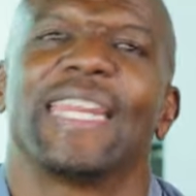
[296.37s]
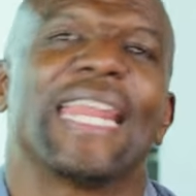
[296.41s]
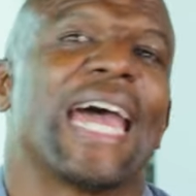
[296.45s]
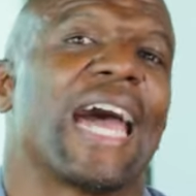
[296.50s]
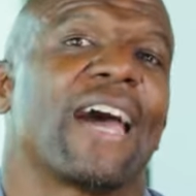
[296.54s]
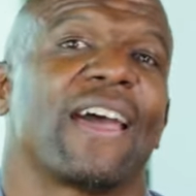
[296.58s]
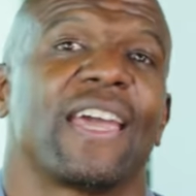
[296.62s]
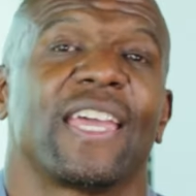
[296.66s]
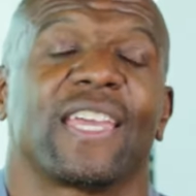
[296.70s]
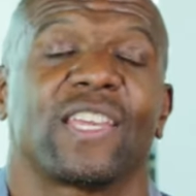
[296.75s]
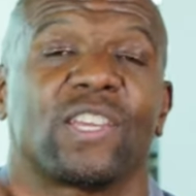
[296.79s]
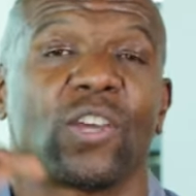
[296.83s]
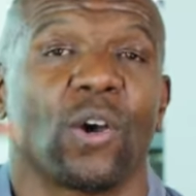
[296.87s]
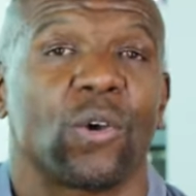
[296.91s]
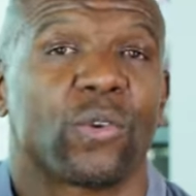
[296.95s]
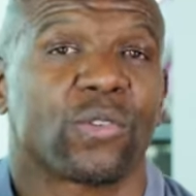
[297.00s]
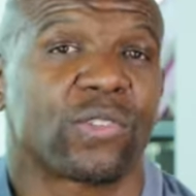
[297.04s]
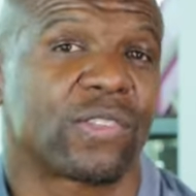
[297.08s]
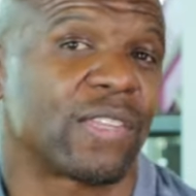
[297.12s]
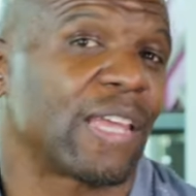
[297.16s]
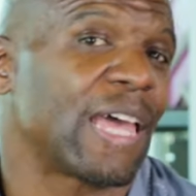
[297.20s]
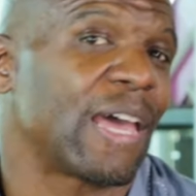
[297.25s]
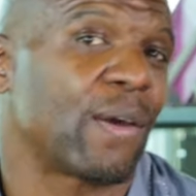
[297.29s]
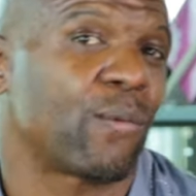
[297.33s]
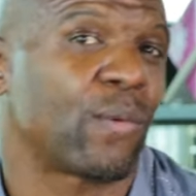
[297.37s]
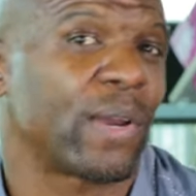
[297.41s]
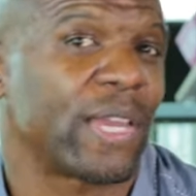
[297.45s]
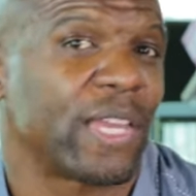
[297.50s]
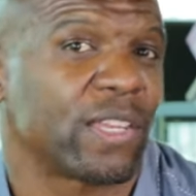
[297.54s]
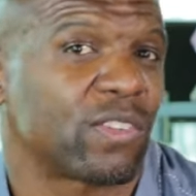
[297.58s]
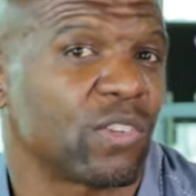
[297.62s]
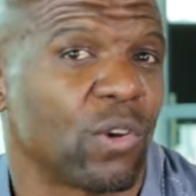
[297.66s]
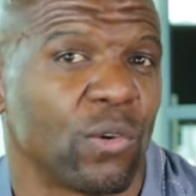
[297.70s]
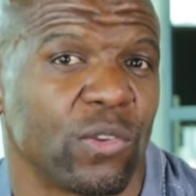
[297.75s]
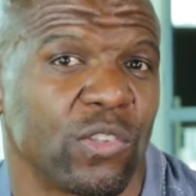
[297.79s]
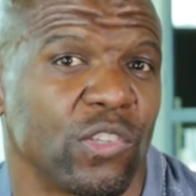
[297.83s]
Now it goes that
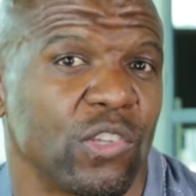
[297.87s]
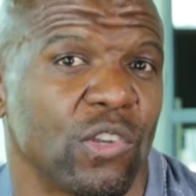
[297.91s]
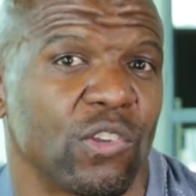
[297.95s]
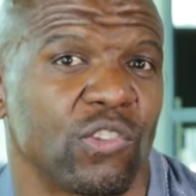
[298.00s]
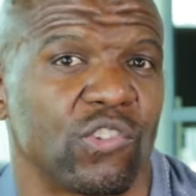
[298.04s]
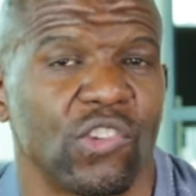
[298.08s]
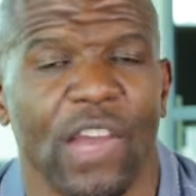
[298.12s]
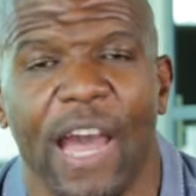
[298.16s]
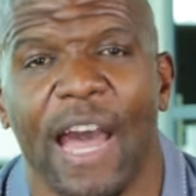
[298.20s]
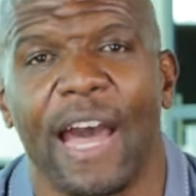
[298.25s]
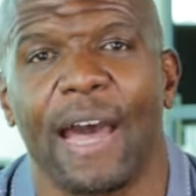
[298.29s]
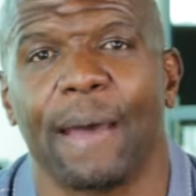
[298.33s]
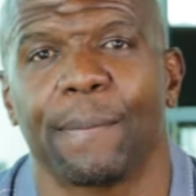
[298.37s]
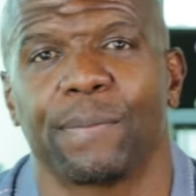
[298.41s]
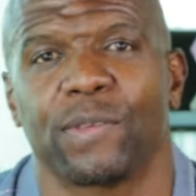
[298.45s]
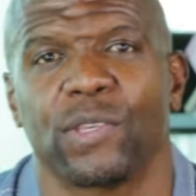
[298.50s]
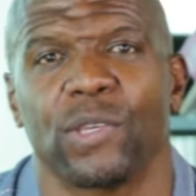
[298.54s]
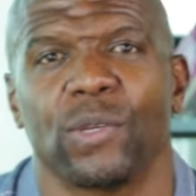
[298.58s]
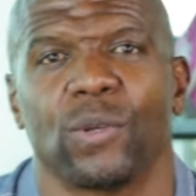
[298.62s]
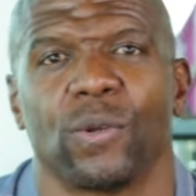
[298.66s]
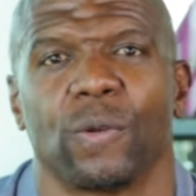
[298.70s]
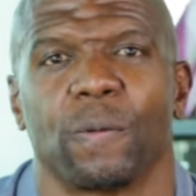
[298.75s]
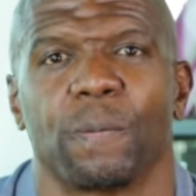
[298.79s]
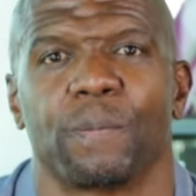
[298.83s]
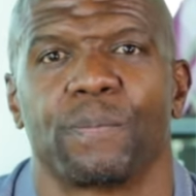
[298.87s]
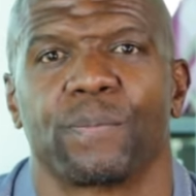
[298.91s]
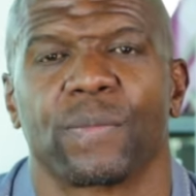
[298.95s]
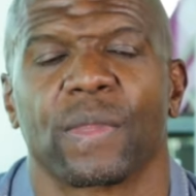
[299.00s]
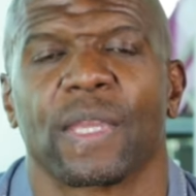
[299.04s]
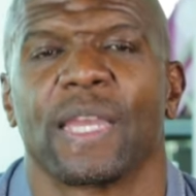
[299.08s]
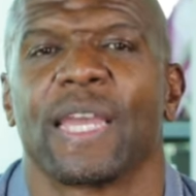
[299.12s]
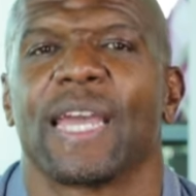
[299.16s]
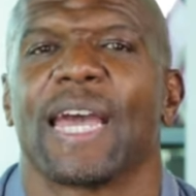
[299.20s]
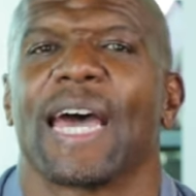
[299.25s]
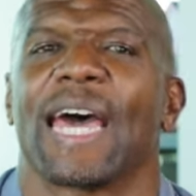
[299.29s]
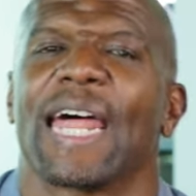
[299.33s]
way on your job too.
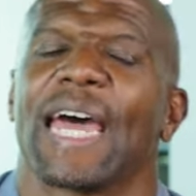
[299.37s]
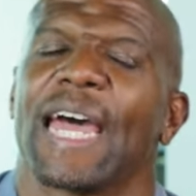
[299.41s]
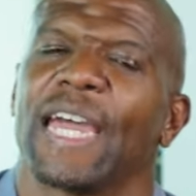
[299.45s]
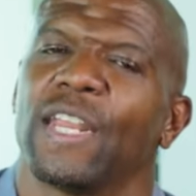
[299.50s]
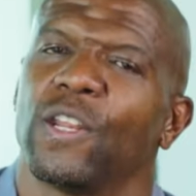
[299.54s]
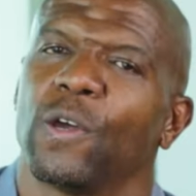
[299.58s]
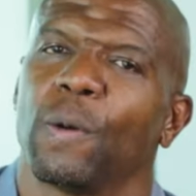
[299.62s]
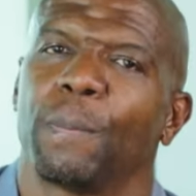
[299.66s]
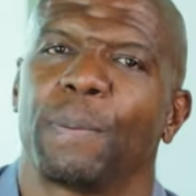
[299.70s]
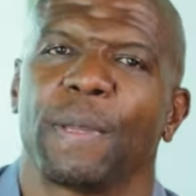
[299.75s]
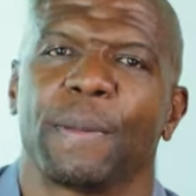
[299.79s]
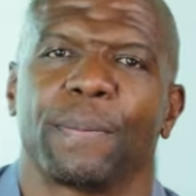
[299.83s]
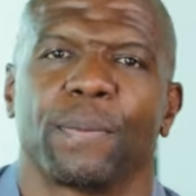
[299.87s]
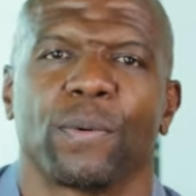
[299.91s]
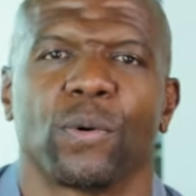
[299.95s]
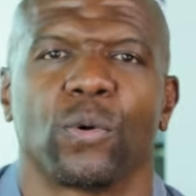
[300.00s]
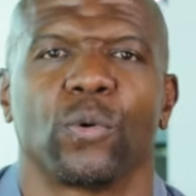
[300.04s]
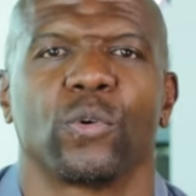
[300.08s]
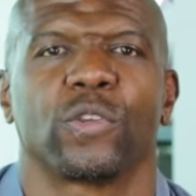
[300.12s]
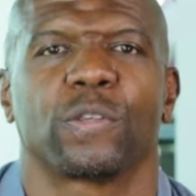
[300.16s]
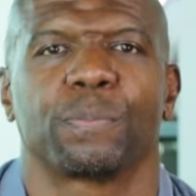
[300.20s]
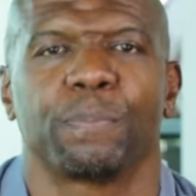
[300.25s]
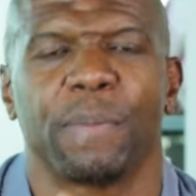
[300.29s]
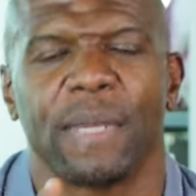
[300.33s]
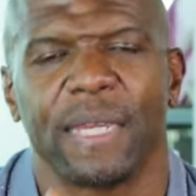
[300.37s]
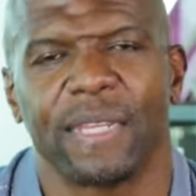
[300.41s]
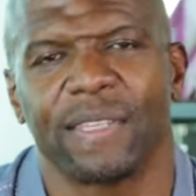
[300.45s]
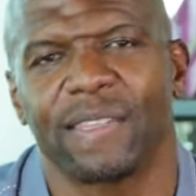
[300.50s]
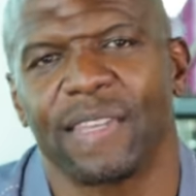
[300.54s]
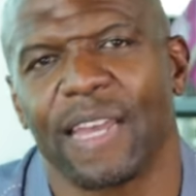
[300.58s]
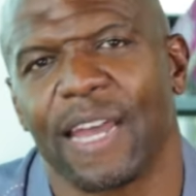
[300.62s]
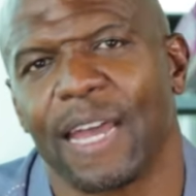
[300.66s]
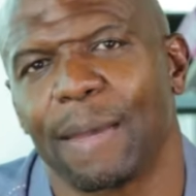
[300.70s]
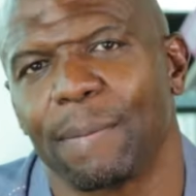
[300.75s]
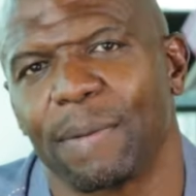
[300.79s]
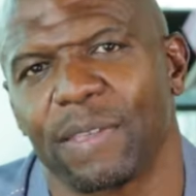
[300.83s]
I know people who
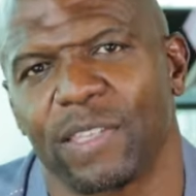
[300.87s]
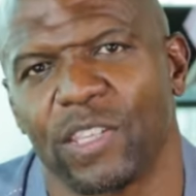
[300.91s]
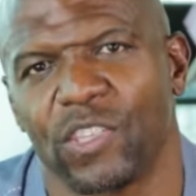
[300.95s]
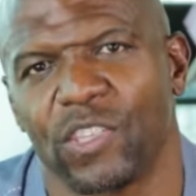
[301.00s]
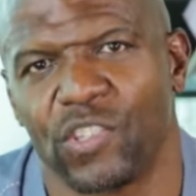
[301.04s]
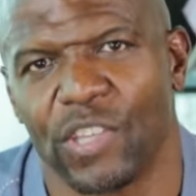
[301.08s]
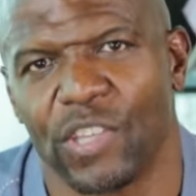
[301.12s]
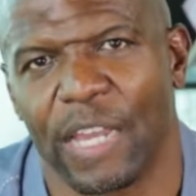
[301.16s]
spend time at the